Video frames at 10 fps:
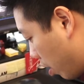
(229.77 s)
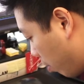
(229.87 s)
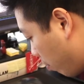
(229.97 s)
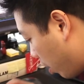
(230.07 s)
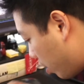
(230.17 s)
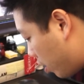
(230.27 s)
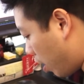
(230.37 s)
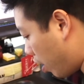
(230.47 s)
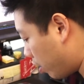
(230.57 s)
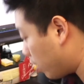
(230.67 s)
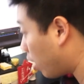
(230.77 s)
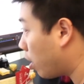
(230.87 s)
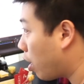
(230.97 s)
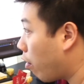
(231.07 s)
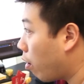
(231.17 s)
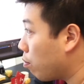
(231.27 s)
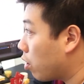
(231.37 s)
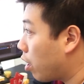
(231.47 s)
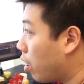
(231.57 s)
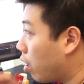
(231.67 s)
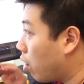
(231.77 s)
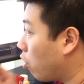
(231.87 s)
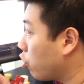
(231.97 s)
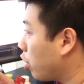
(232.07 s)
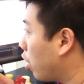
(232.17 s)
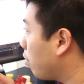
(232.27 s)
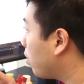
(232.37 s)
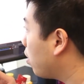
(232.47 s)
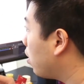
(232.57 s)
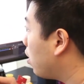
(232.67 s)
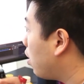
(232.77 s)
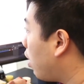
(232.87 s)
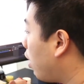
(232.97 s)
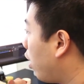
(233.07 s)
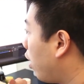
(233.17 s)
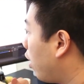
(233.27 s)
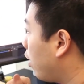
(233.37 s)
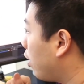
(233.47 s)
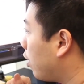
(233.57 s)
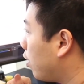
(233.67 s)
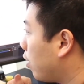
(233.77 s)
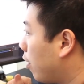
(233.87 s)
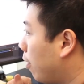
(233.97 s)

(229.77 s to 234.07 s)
and my designs, and now I'm looking at Onshape, and